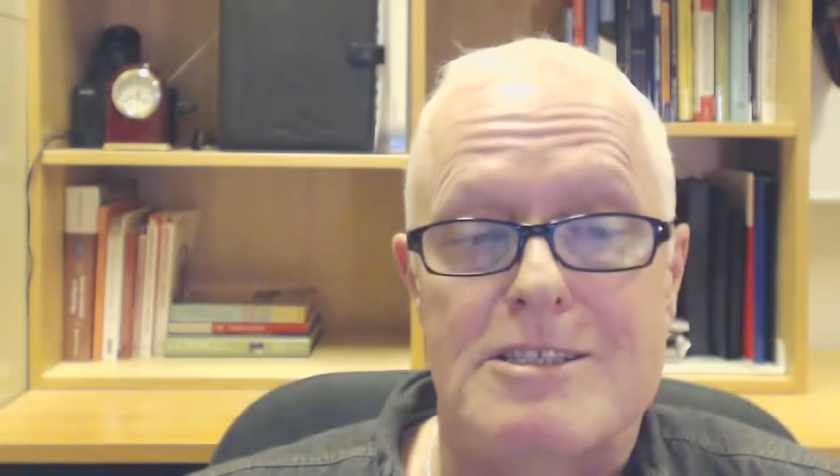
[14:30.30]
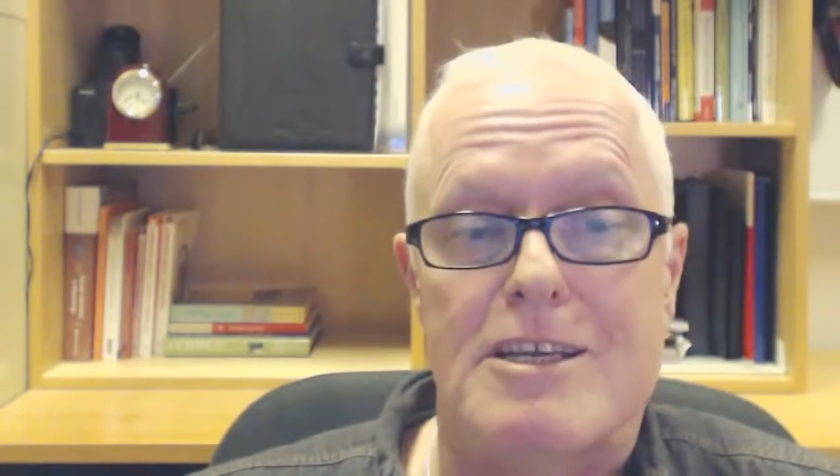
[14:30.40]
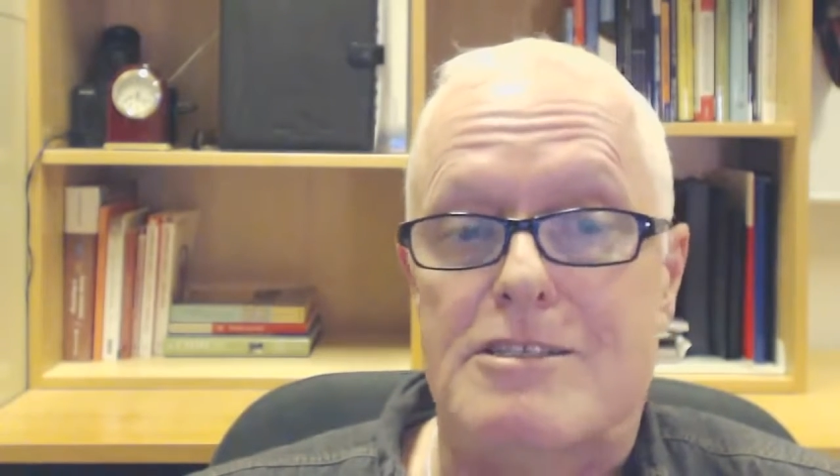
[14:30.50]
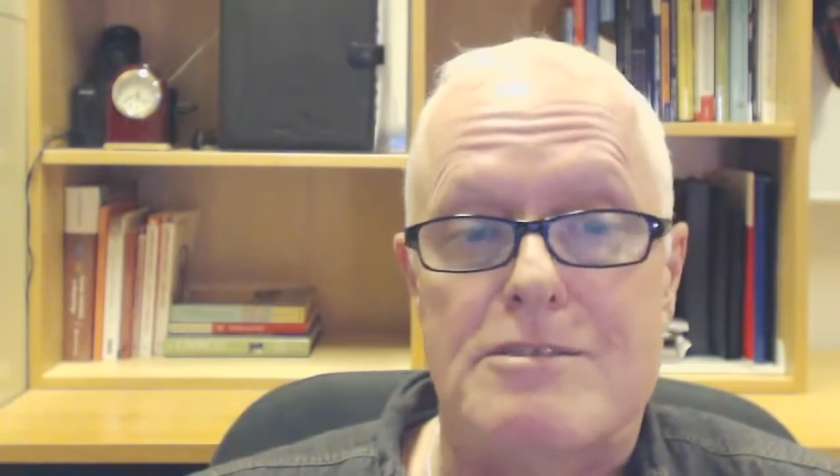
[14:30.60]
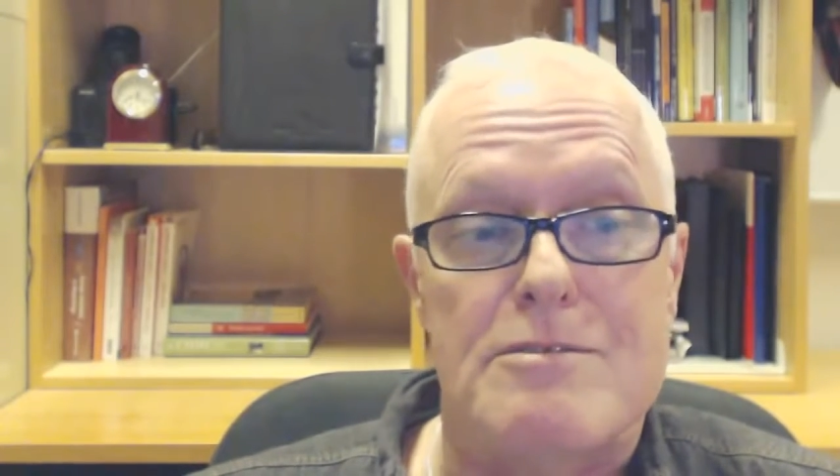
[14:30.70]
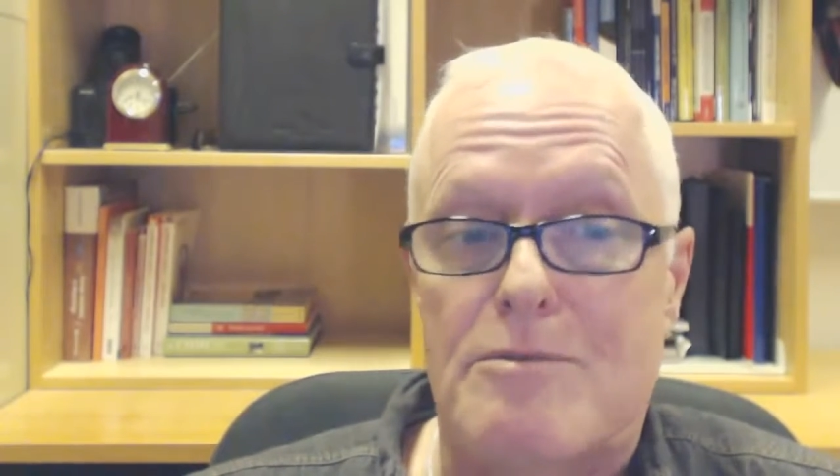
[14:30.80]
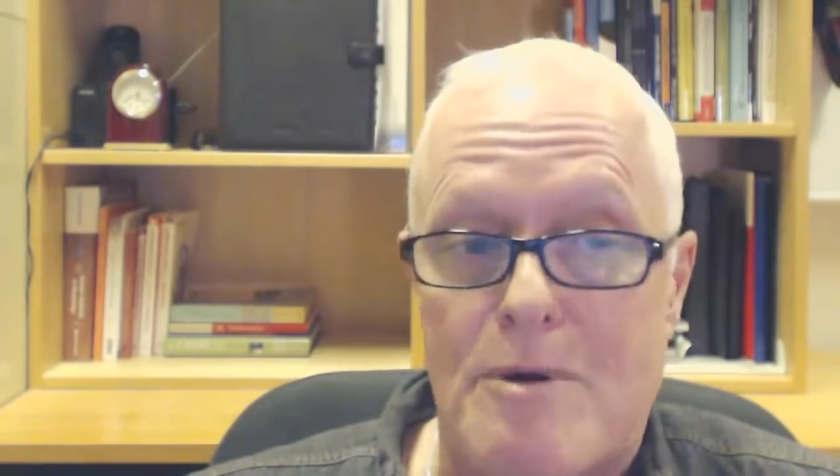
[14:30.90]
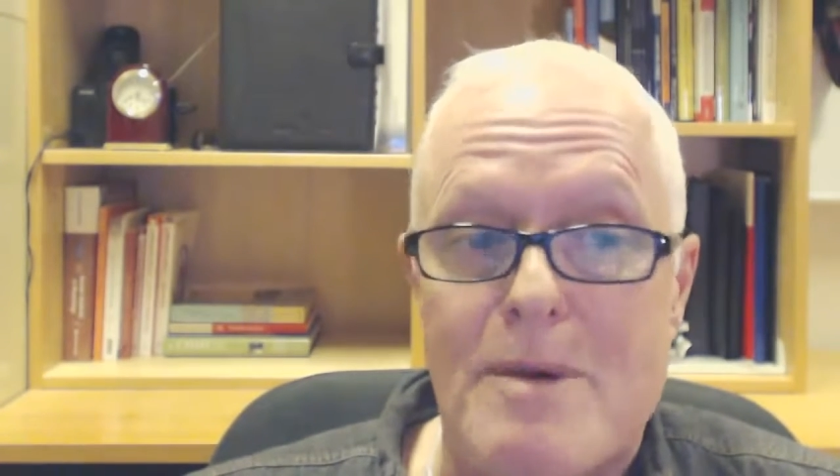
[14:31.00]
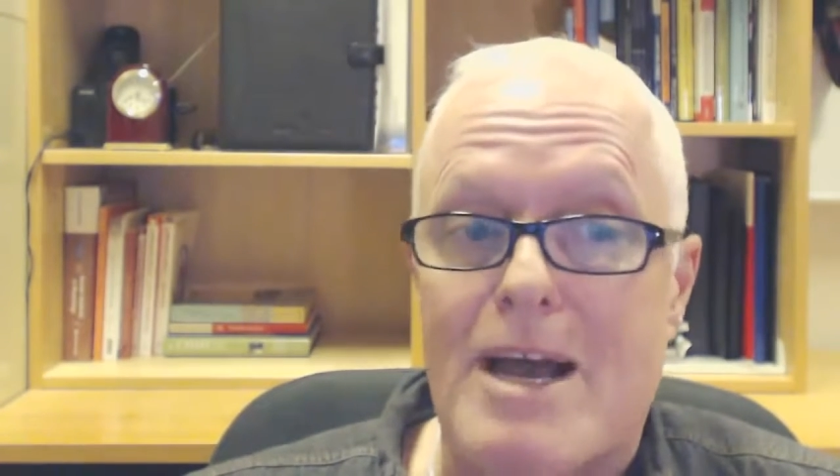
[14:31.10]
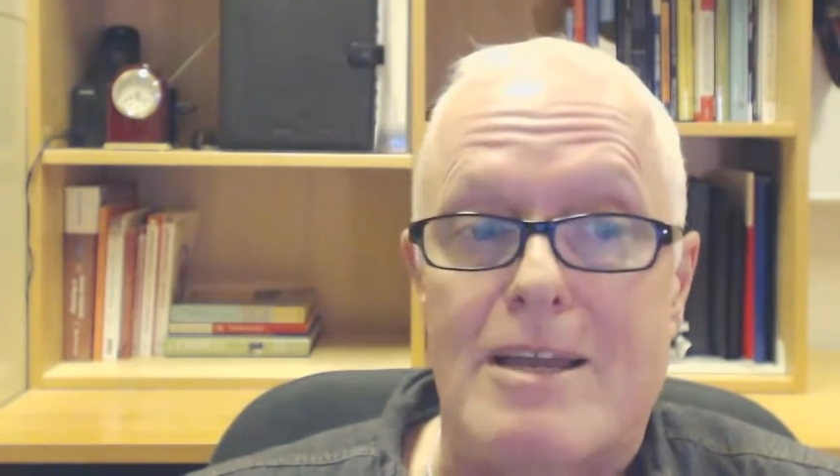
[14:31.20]
It just
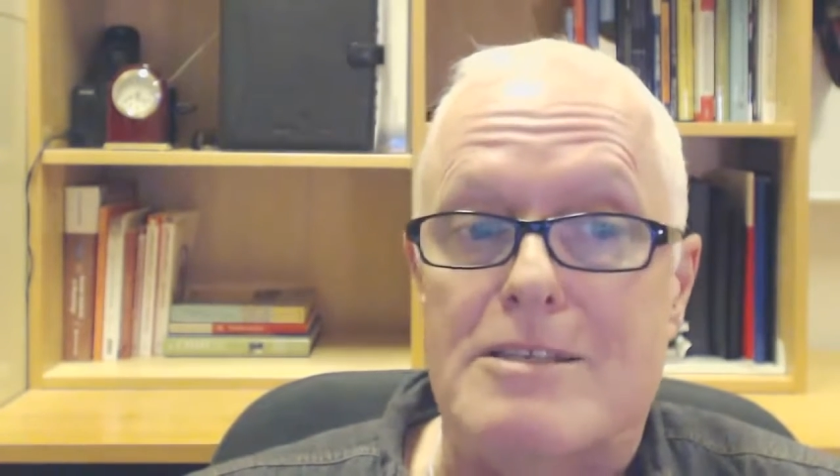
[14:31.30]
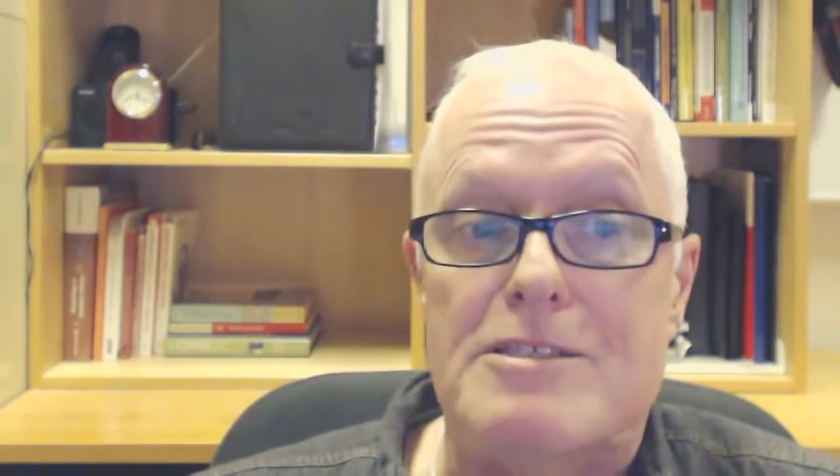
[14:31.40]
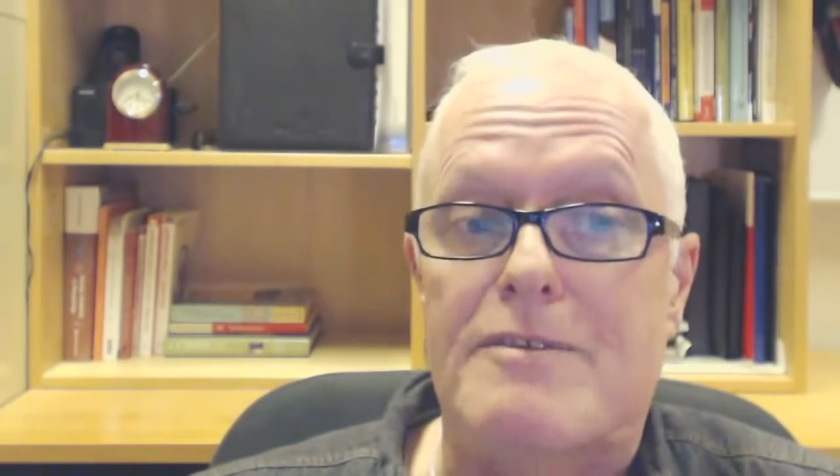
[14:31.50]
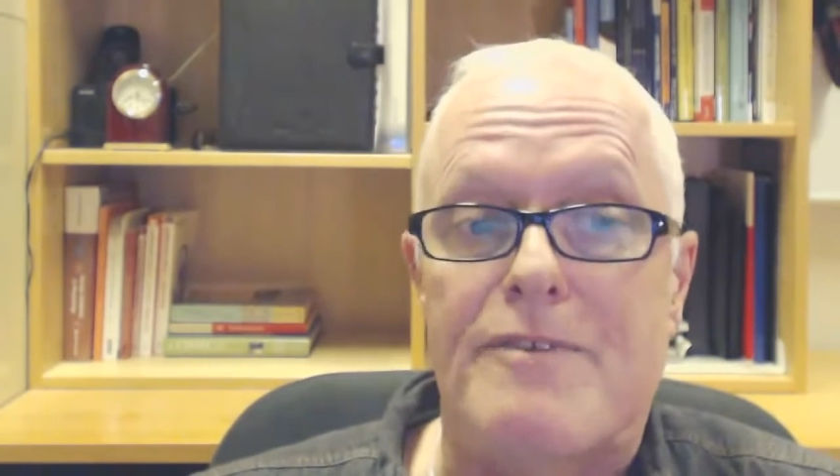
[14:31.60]
remains